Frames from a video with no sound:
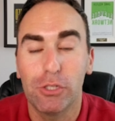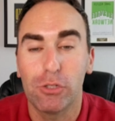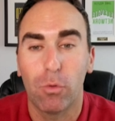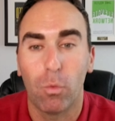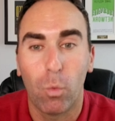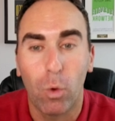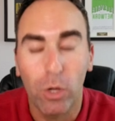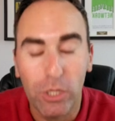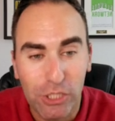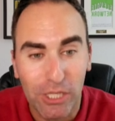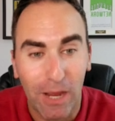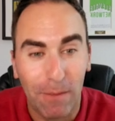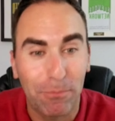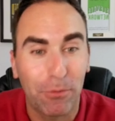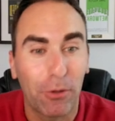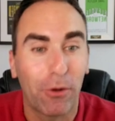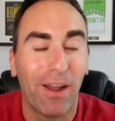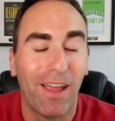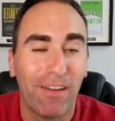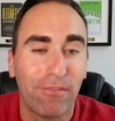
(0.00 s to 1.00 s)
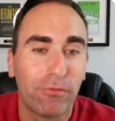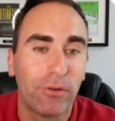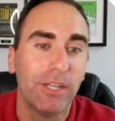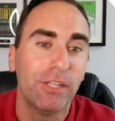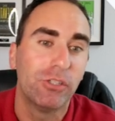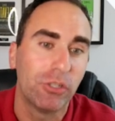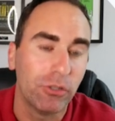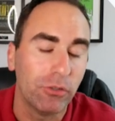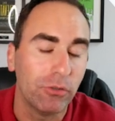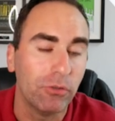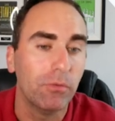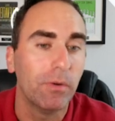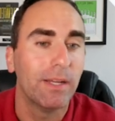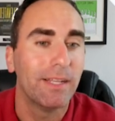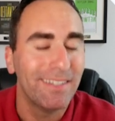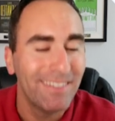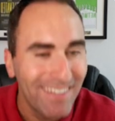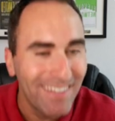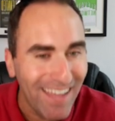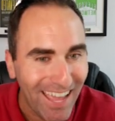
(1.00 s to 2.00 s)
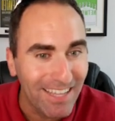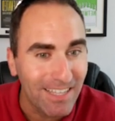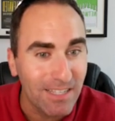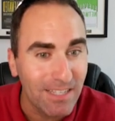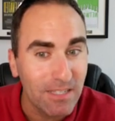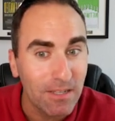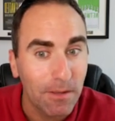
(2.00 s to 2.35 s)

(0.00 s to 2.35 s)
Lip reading: 1 chapter every 2 days.